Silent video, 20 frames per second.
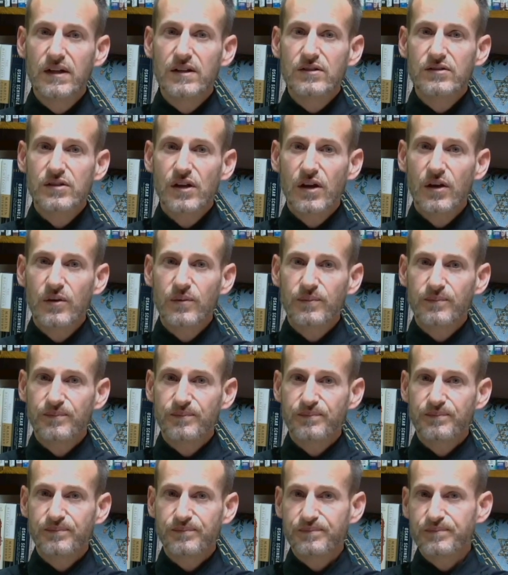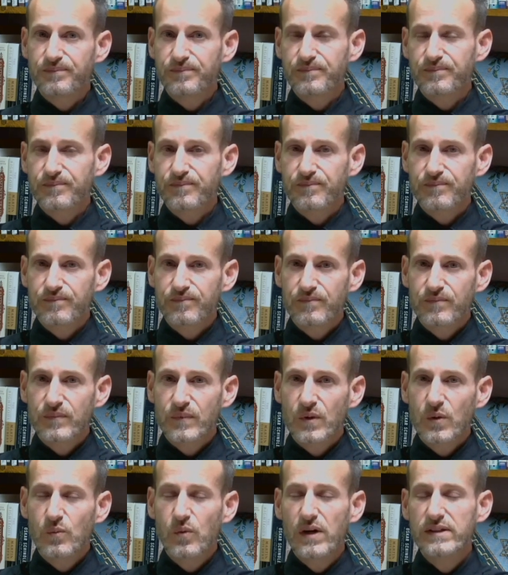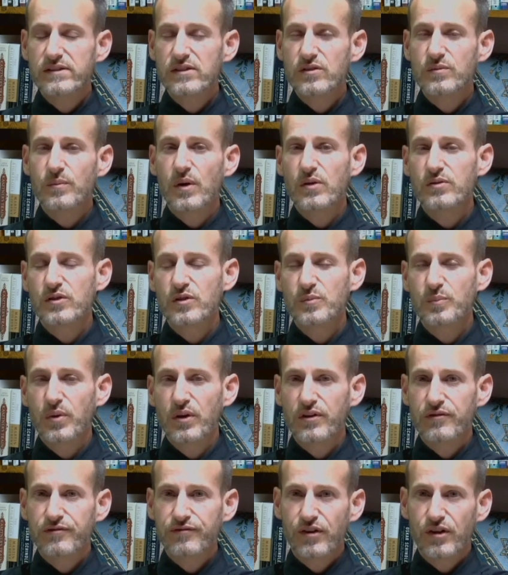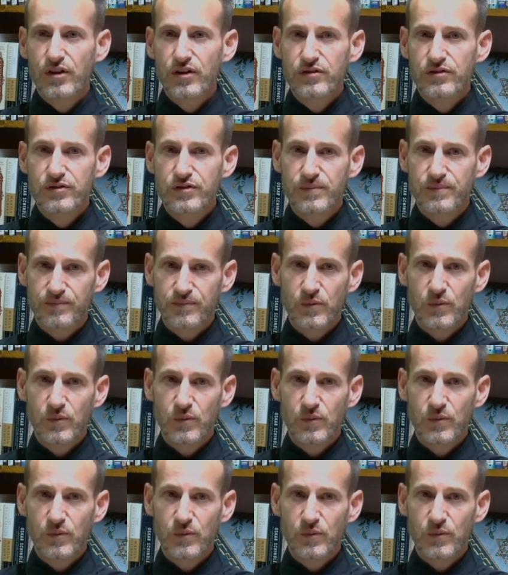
So what does Moses put first?